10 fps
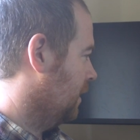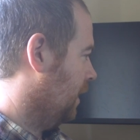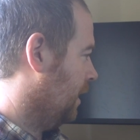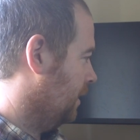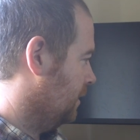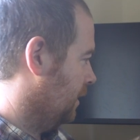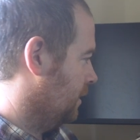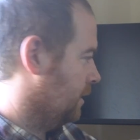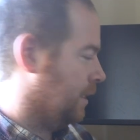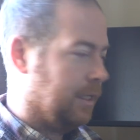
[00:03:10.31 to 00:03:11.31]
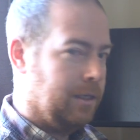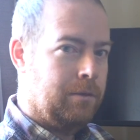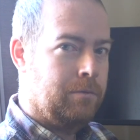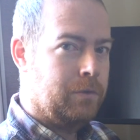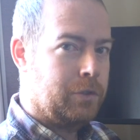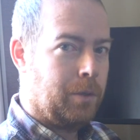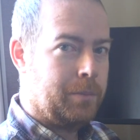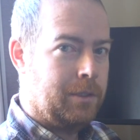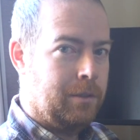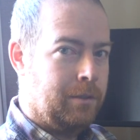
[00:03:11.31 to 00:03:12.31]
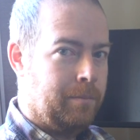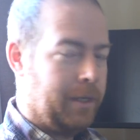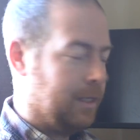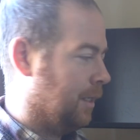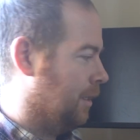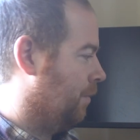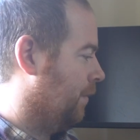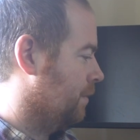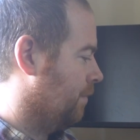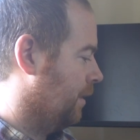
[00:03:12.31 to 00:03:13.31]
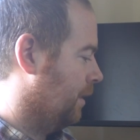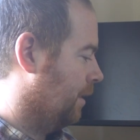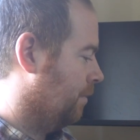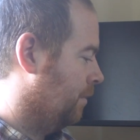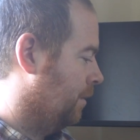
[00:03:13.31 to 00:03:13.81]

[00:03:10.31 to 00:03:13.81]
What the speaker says: It has, as I say, stopped making that noise right now.